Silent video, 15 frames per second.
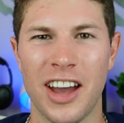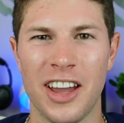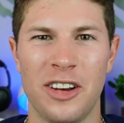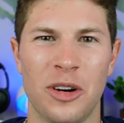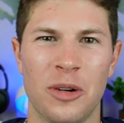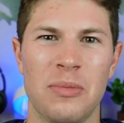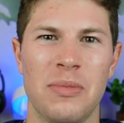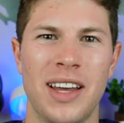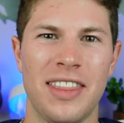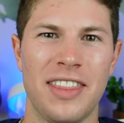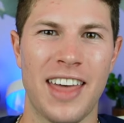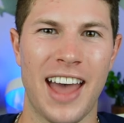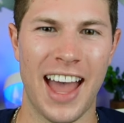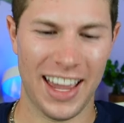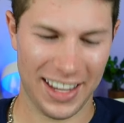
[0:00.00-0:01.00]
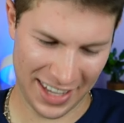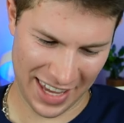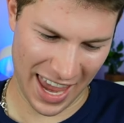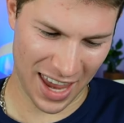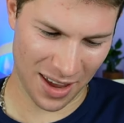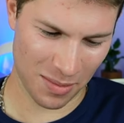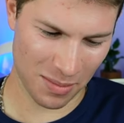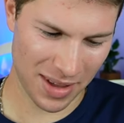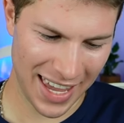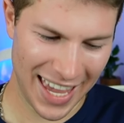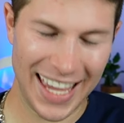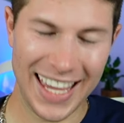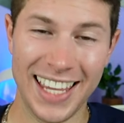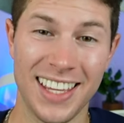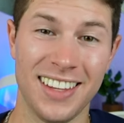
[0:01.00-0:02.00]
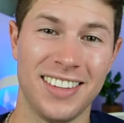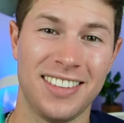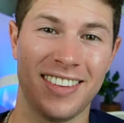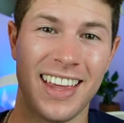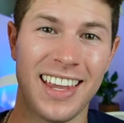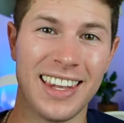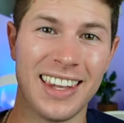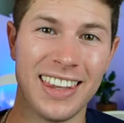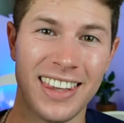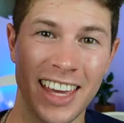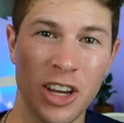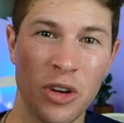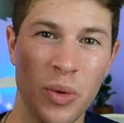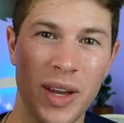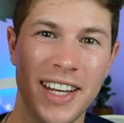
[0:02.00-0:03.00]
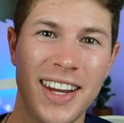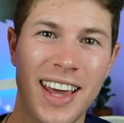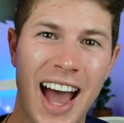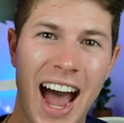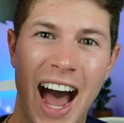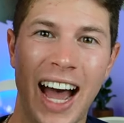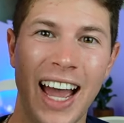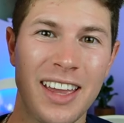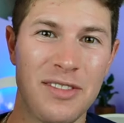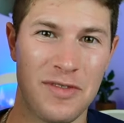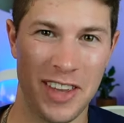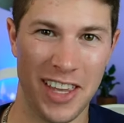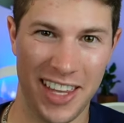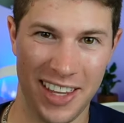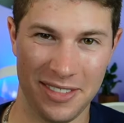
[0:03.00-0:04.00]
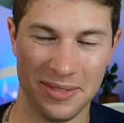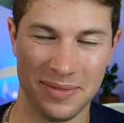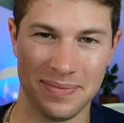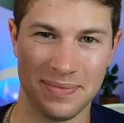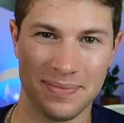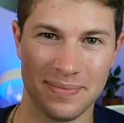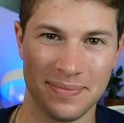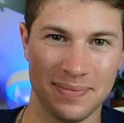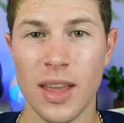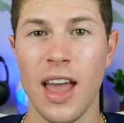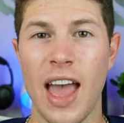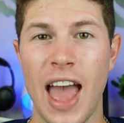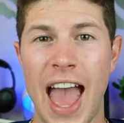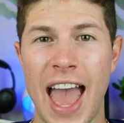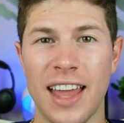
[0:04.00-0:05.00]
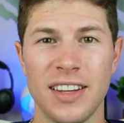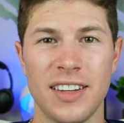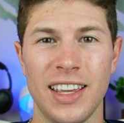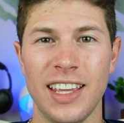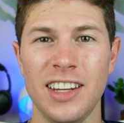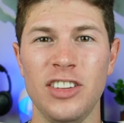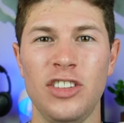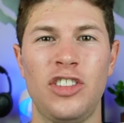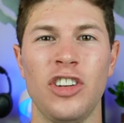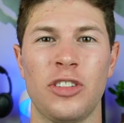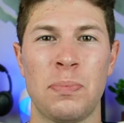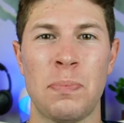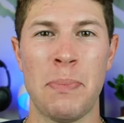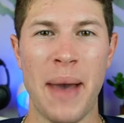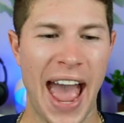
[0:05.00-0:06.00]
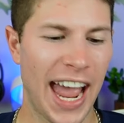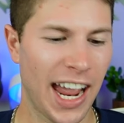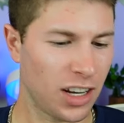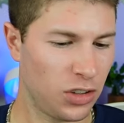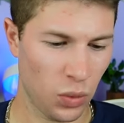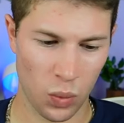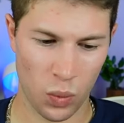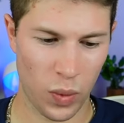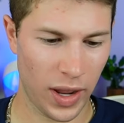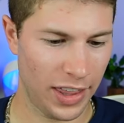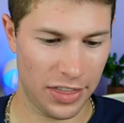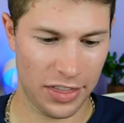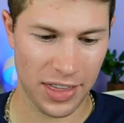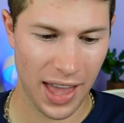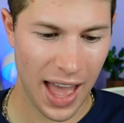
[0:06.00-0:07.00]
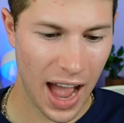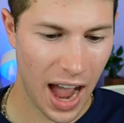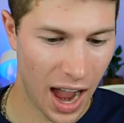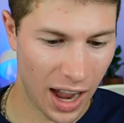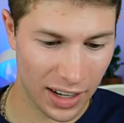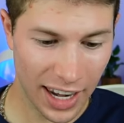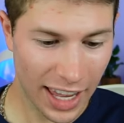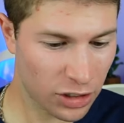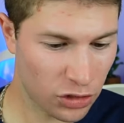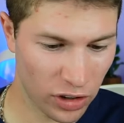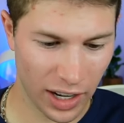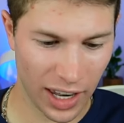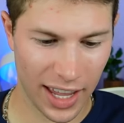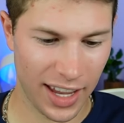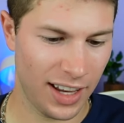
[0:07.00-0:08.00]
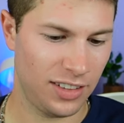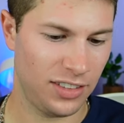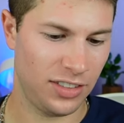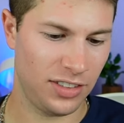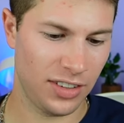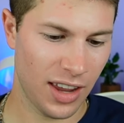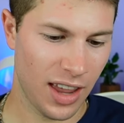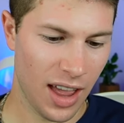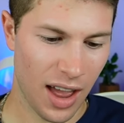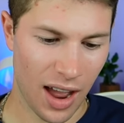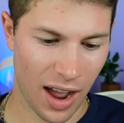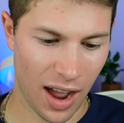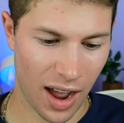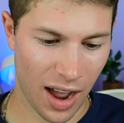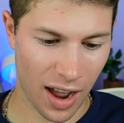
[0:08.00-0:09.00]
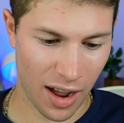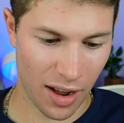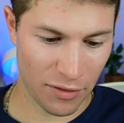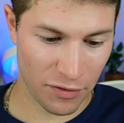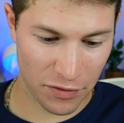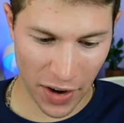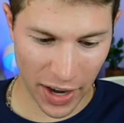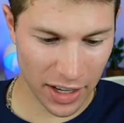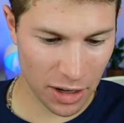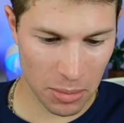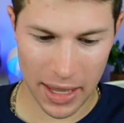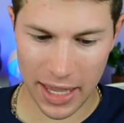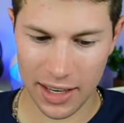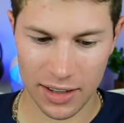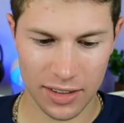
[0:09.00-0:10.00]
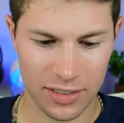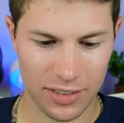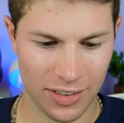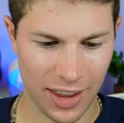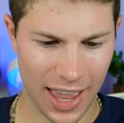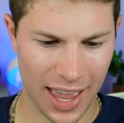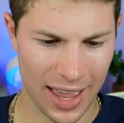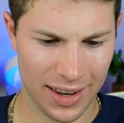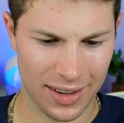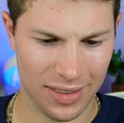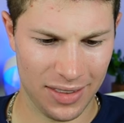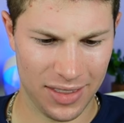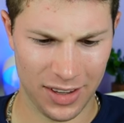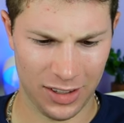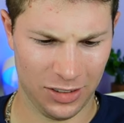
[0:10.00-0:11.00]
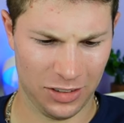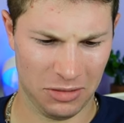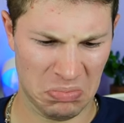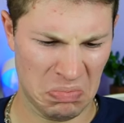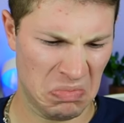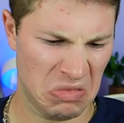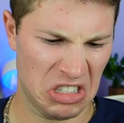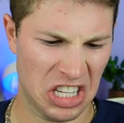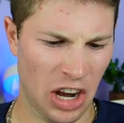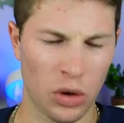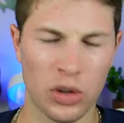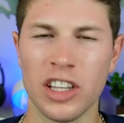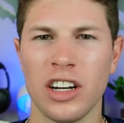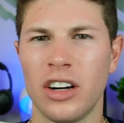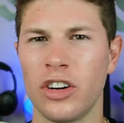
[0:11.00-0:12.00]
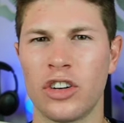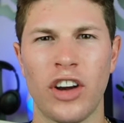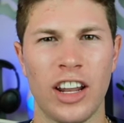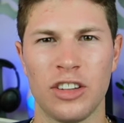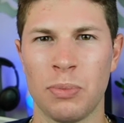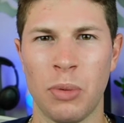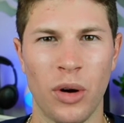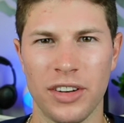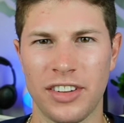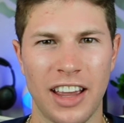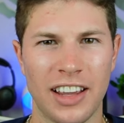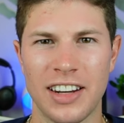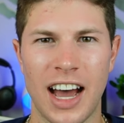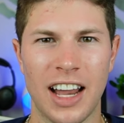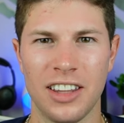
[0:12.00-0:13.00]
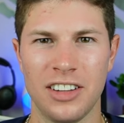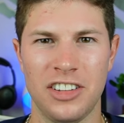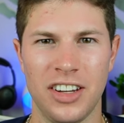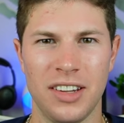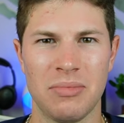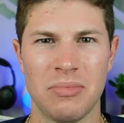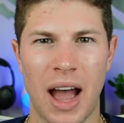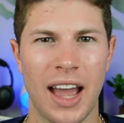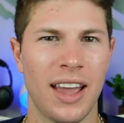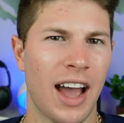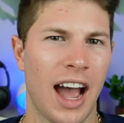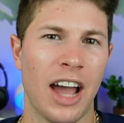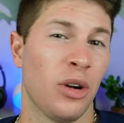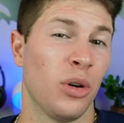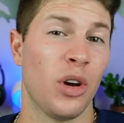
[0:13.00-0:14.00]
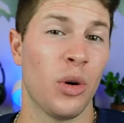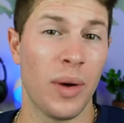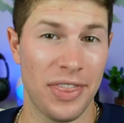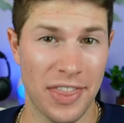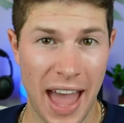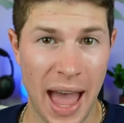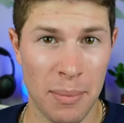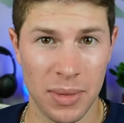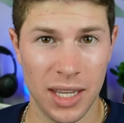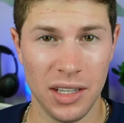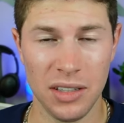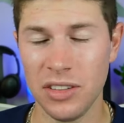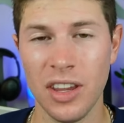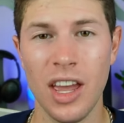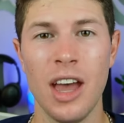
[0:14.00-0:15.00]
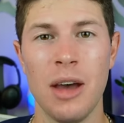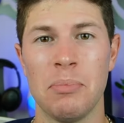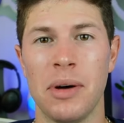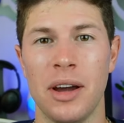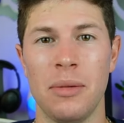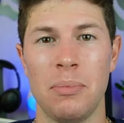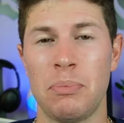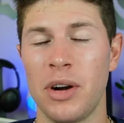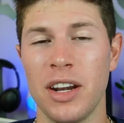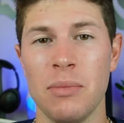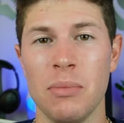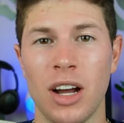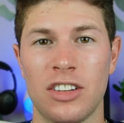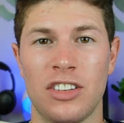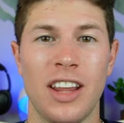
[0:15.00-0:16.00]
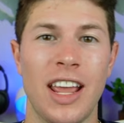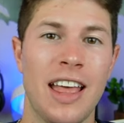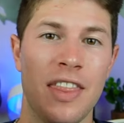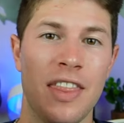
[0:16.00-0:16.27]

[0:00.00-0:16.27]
item that came is Liquid IV. And it is just packed with electrolytes, uh, vitamins, and this cellular transport technology. I, I don't know what that means, but pretty much